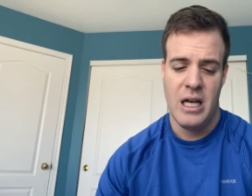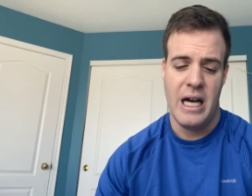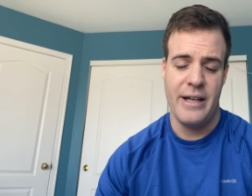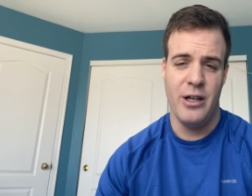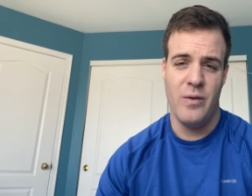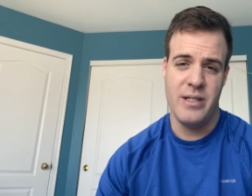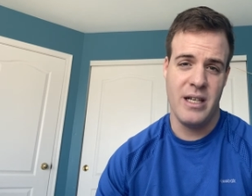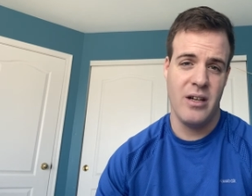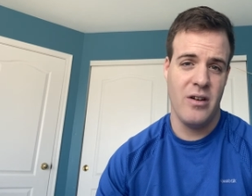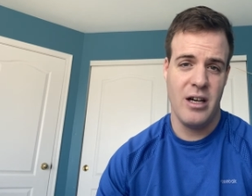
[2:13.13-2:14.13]
I know it's
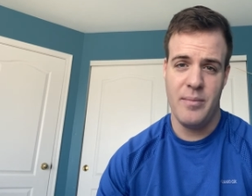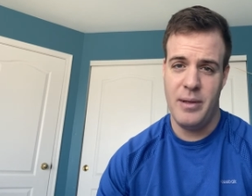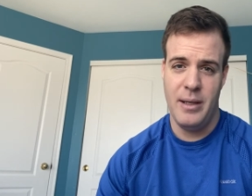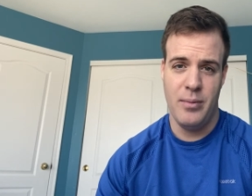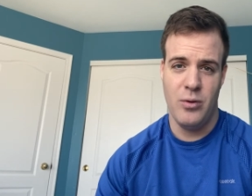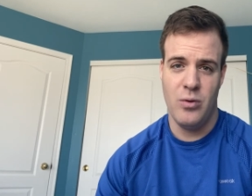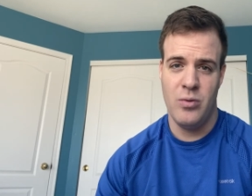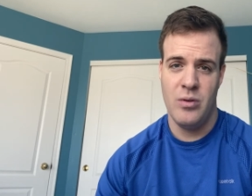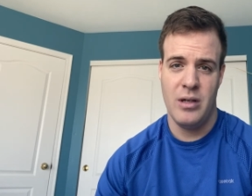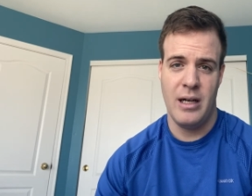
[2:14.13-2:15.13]
not a lot of people.
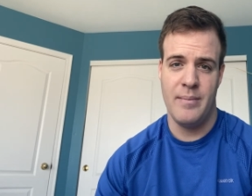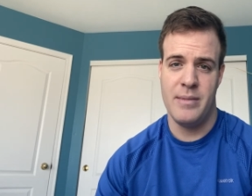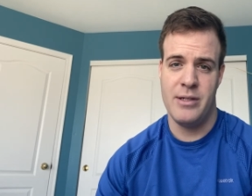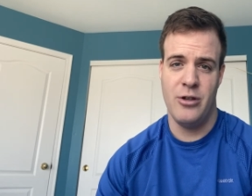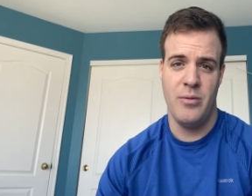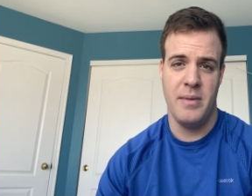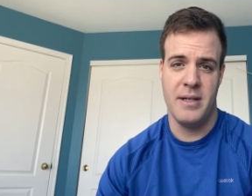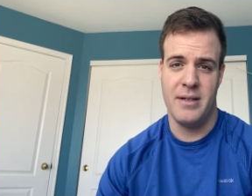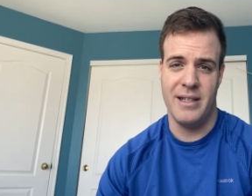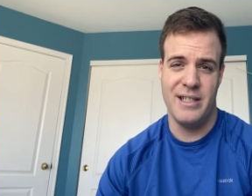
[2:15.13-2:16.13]
I'm assuming
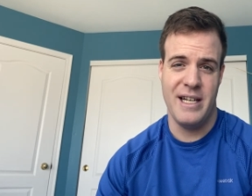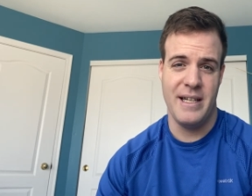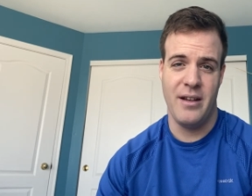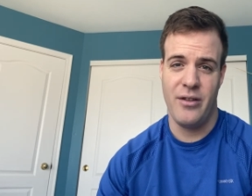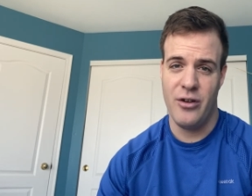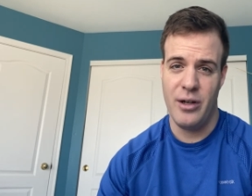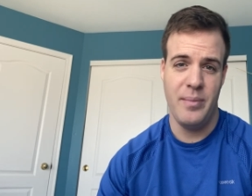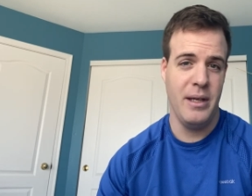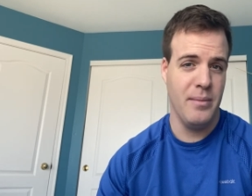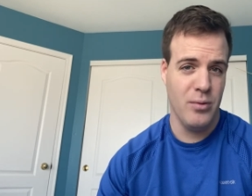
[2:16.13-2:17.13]
it's like 10 to 30
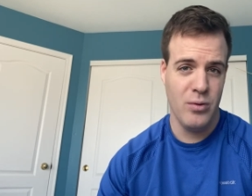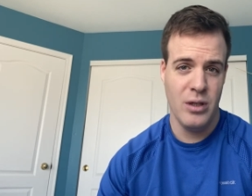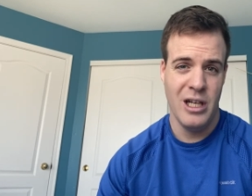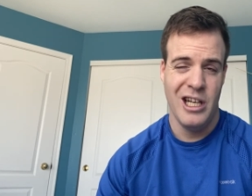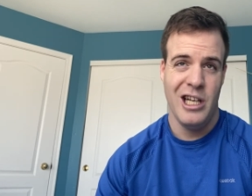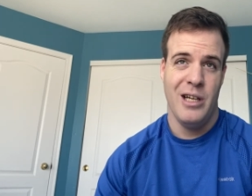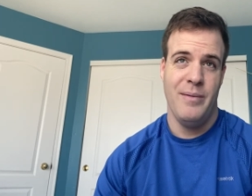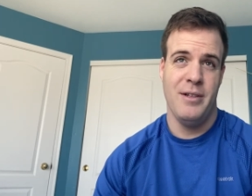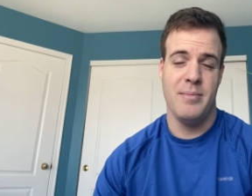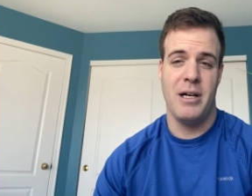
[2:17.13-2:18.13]
people
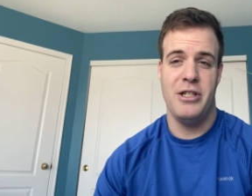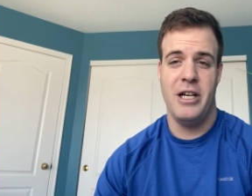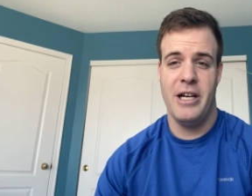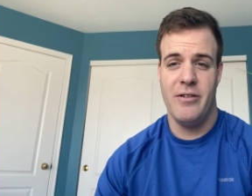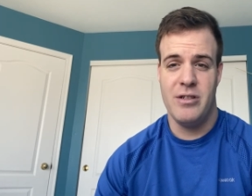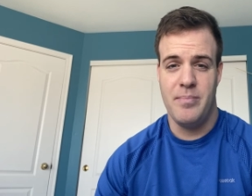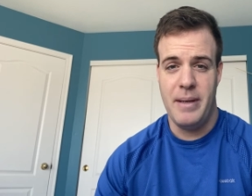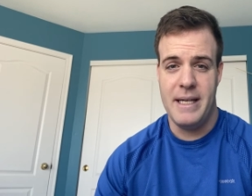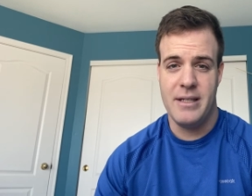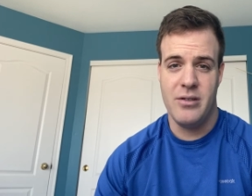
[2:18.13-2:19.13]
because my channel is
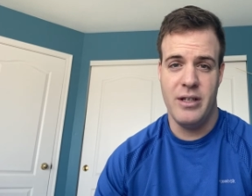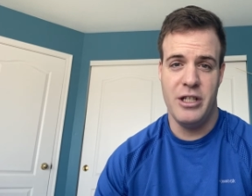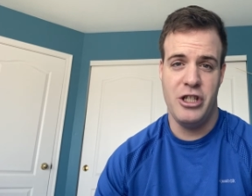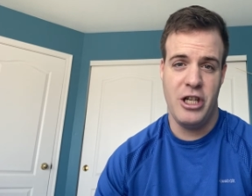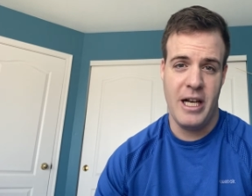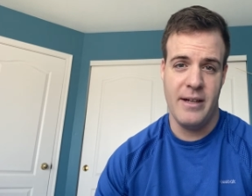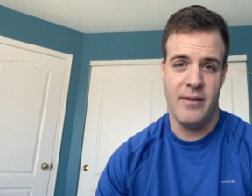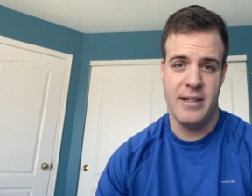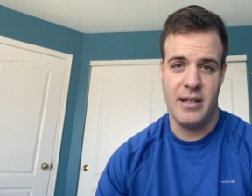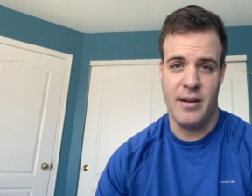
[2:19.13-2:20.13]
basically a channel
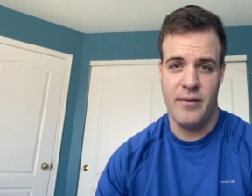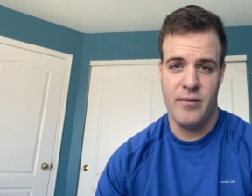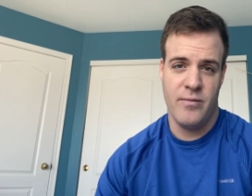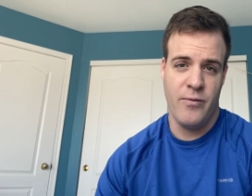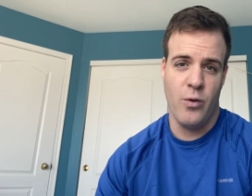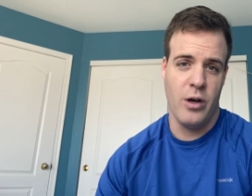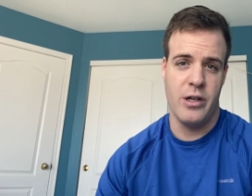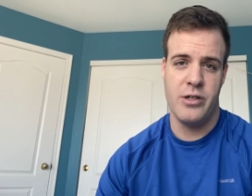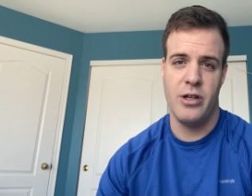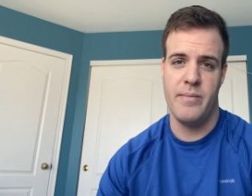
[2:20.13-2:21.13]
that's like
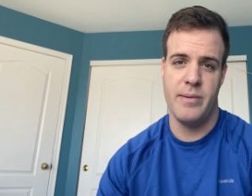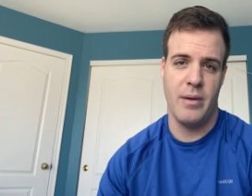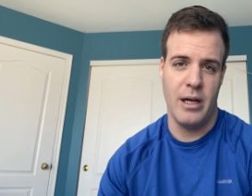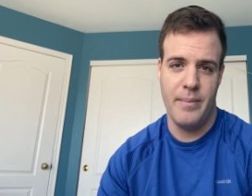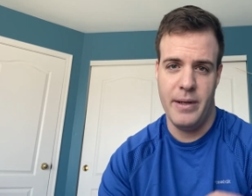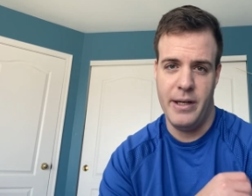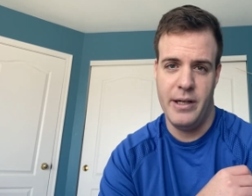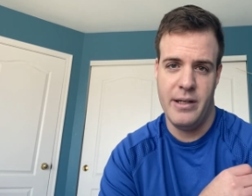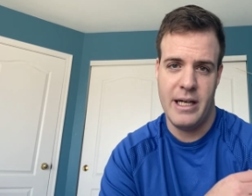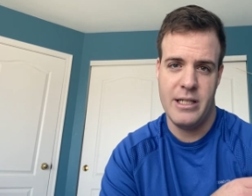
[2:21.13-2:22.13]
400 subs in my
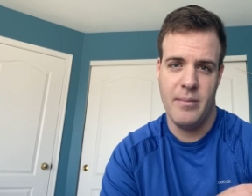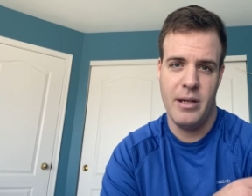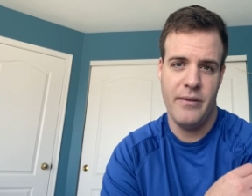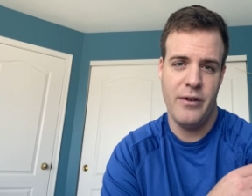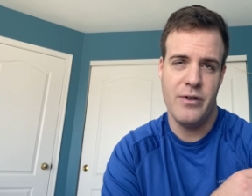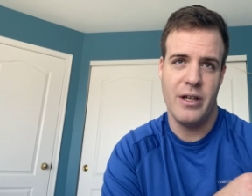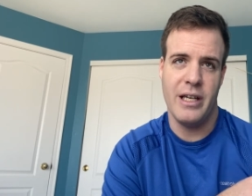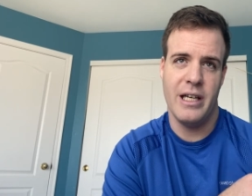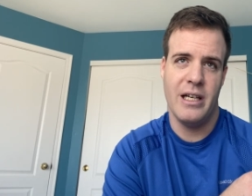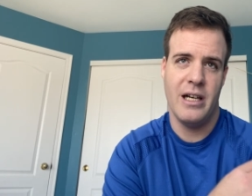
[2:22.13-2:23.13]
opinion. That's how many views I get.